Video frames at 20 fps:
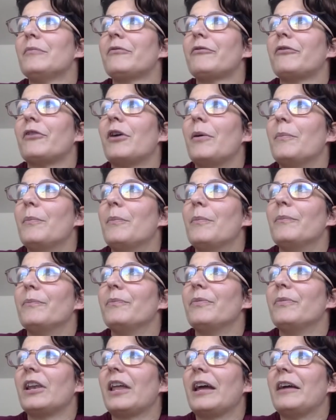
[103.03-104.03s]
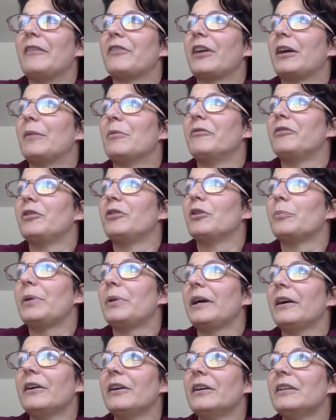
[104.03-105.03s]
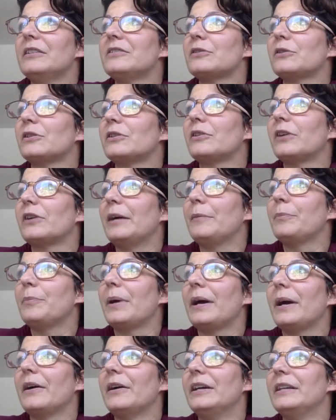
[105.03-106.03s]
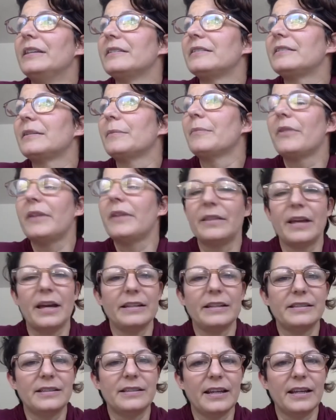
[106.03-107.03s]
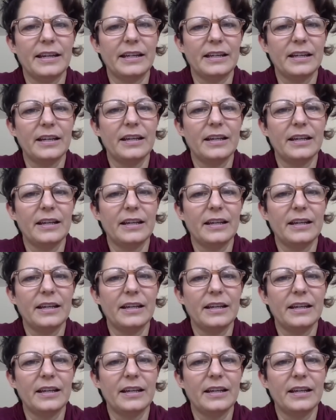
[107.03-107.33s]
from the lifetime of your parents or grandparents, something that's like